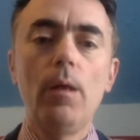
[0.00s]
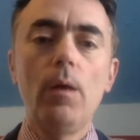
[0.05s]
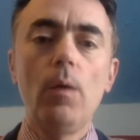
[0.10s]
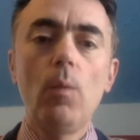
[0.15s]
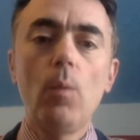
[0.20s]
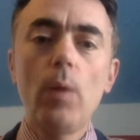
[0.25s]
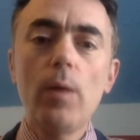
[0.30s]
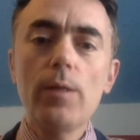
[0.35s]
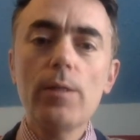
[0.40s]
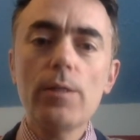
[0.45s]

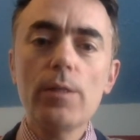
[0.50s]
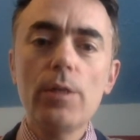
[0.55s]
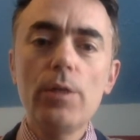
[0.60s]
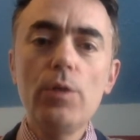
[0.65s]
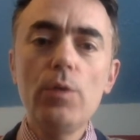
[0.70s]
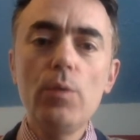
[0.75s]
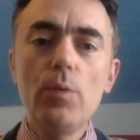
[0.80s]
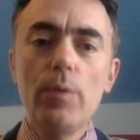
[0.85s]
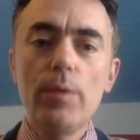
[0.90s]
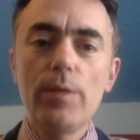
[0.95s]
Once you
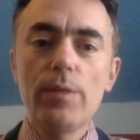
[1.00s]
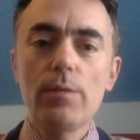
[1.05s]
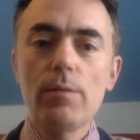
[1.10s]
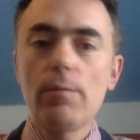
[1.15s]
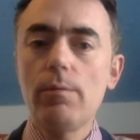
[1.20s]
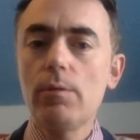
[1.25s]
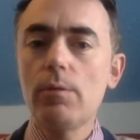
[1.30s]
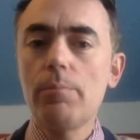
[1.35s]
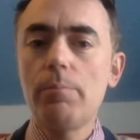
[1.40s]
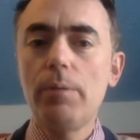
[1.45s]
reach the
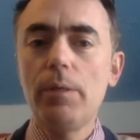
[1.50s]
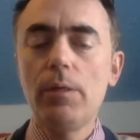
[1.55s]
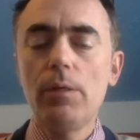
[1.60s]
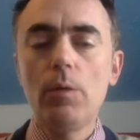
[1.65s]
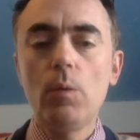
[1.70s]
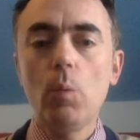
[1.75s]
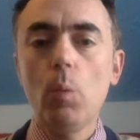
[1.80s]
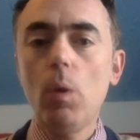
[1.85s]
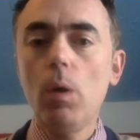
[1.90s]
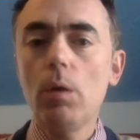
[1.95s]
speed you
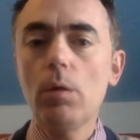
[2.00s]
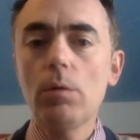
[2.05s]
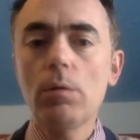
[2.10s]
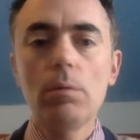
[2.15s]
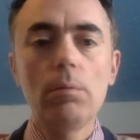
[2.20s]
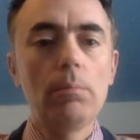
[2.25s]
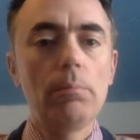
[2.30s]
want,